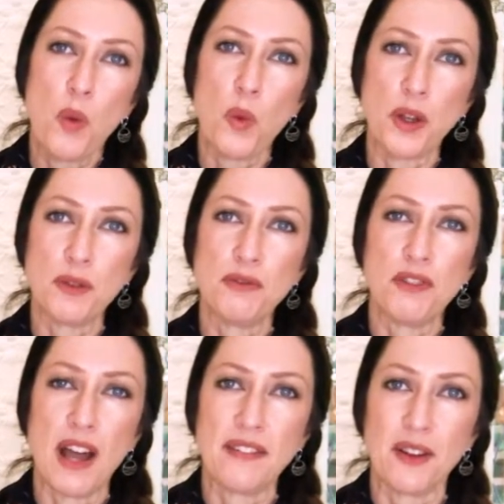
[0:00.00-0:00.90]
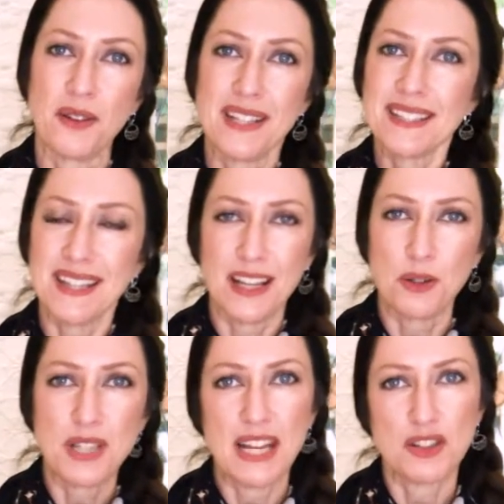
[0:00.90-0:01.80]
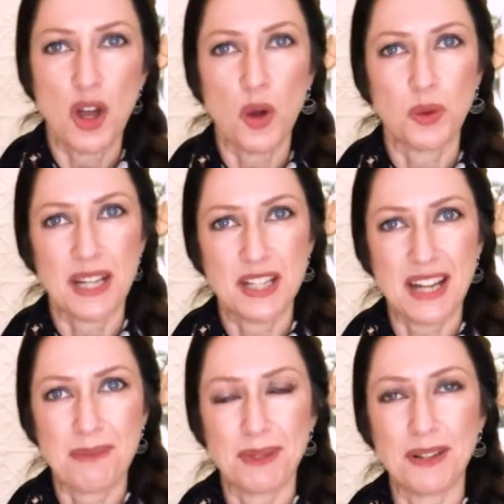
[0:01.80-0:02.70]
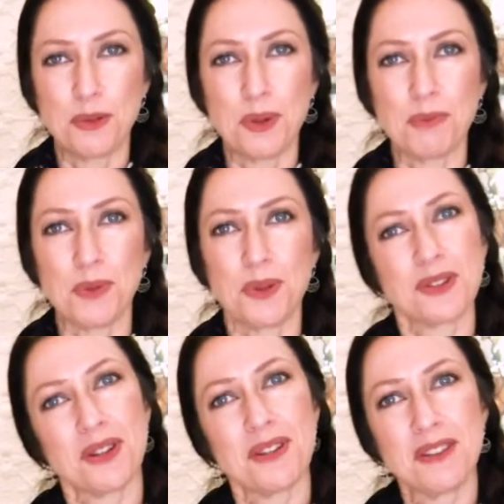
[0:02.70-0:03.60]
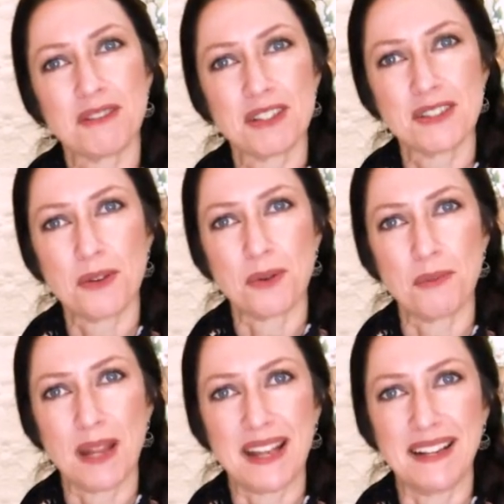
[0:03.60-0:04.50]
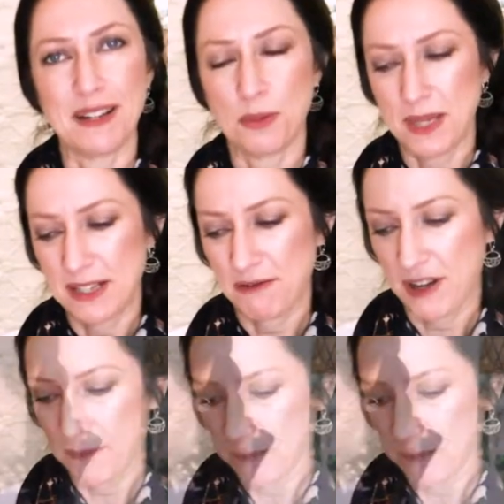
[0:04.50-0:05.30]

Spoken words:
What you'll find though is that they'll tend to hold their shape a little bit more, so the result will be a little bit different.